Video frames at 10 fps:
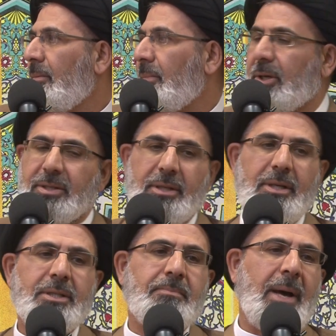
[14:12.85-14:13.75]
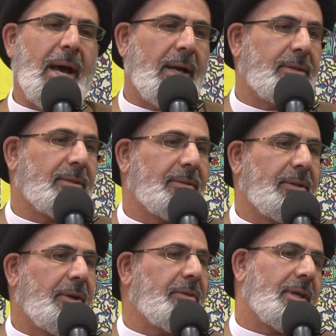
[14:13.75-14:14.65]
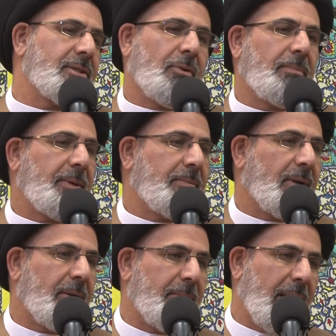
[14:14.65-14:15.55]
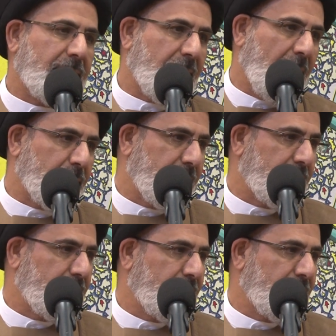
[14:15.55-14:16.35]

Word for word: Because he's bad, he thinks all people are bad around him.